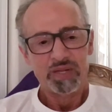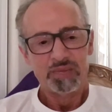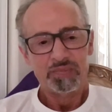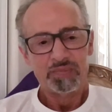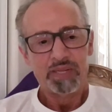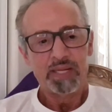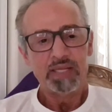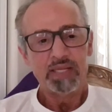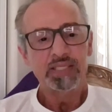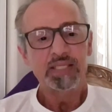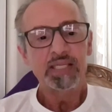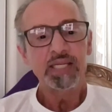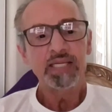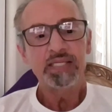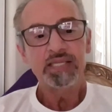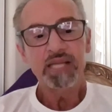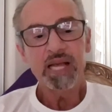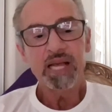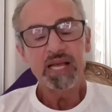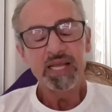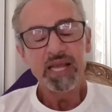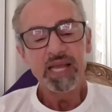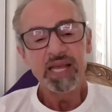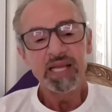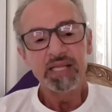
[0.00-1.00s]
Because
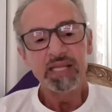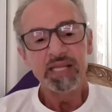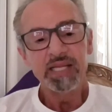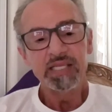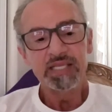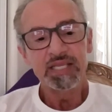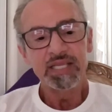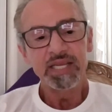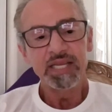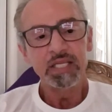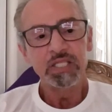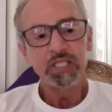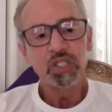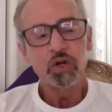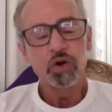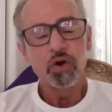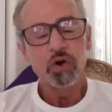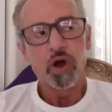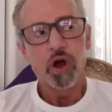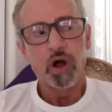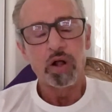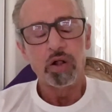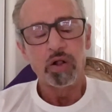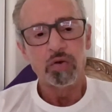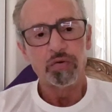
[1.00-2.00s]
these things are
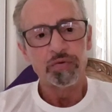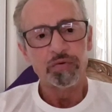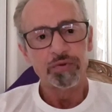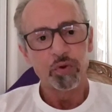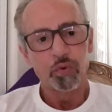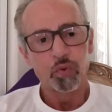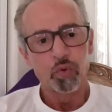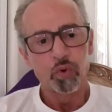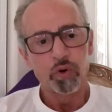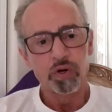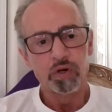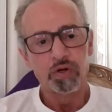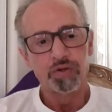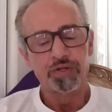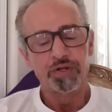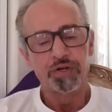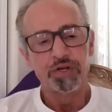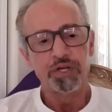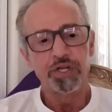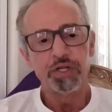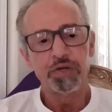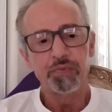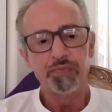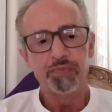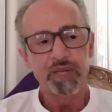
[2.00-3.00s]
all over the world. They're
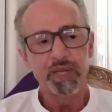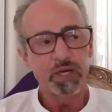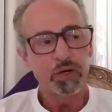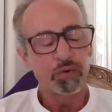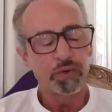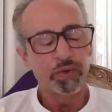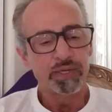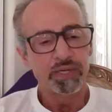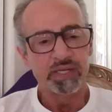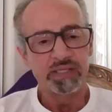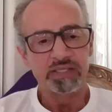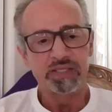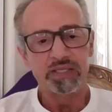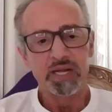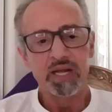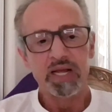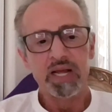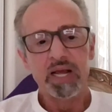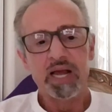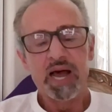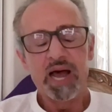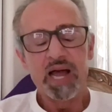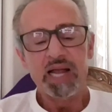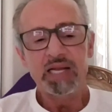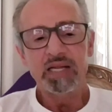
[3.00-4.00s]
ubiquitous.
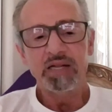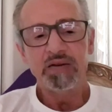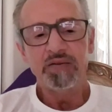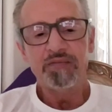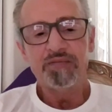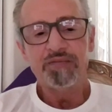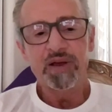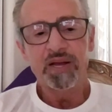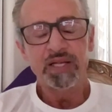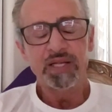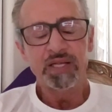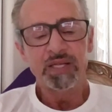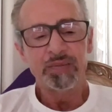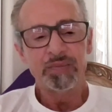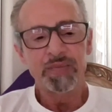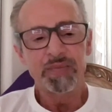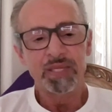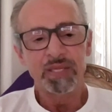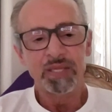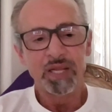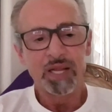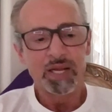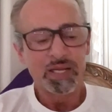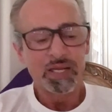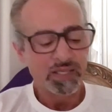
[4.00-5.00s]
I can find them
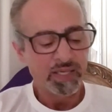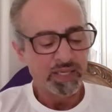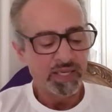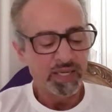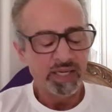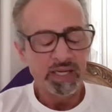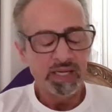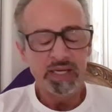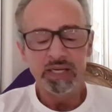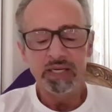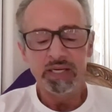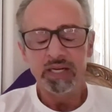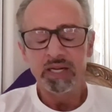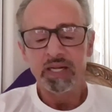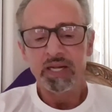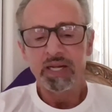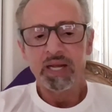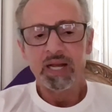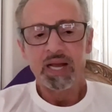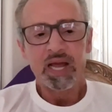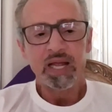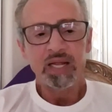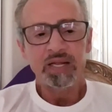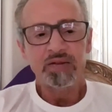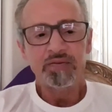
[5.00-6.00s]
in London.
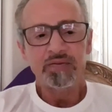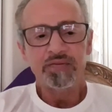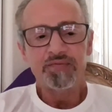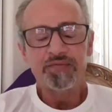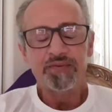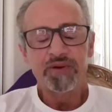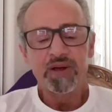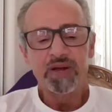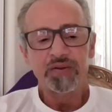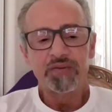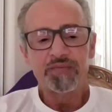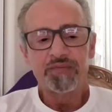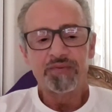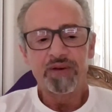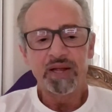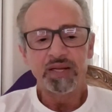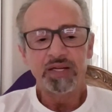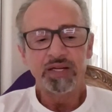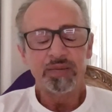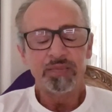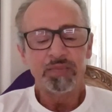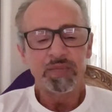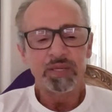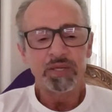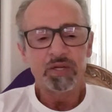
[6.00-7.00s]
I can
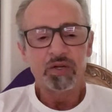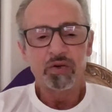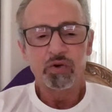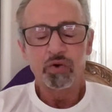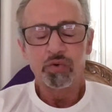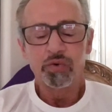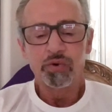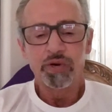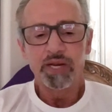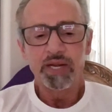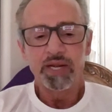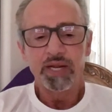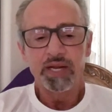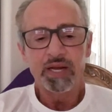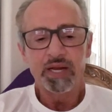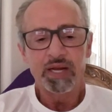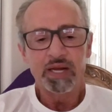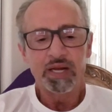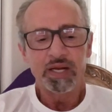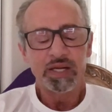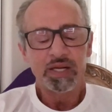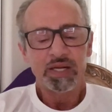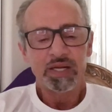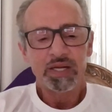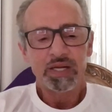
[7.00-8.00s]
find them in
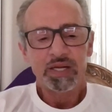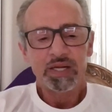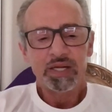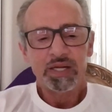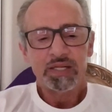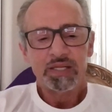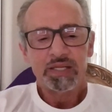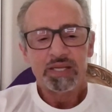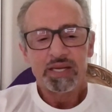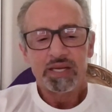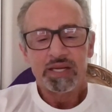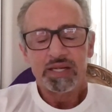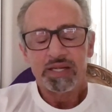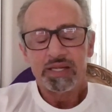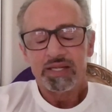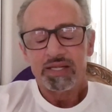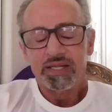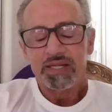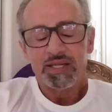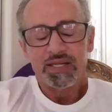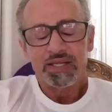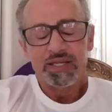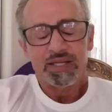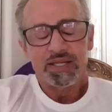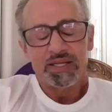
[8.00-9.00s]
Korea.
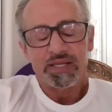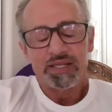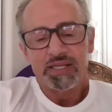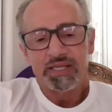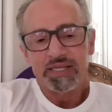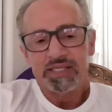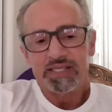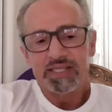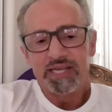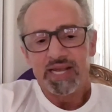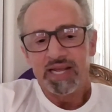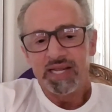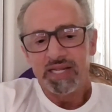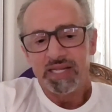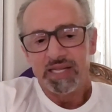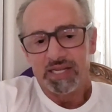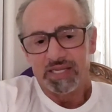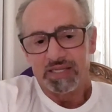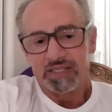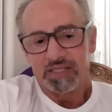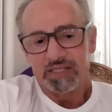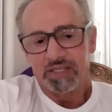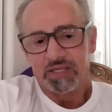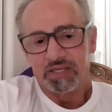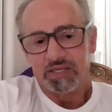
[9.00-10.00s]
It's
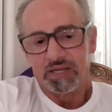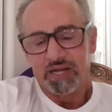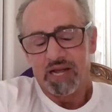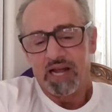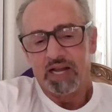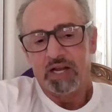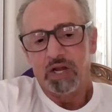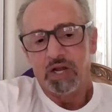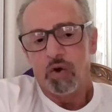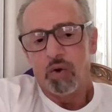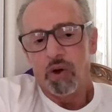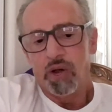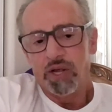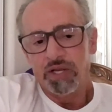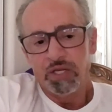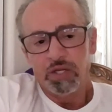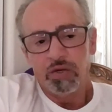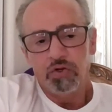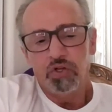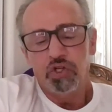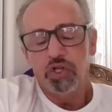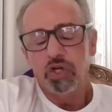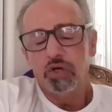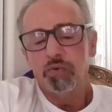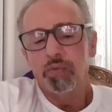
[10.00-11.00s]
endless. I go on
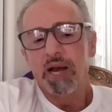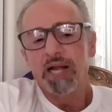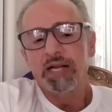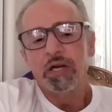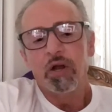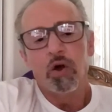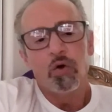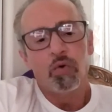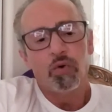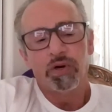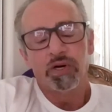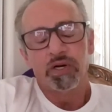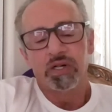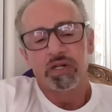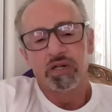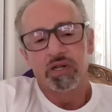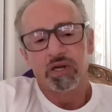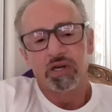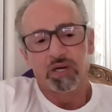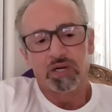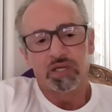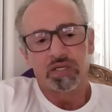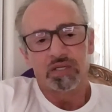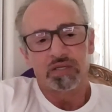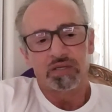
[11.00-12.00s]
YouTube. I know where to
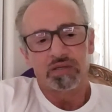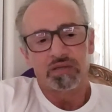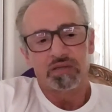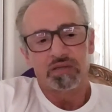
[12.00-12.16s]
look.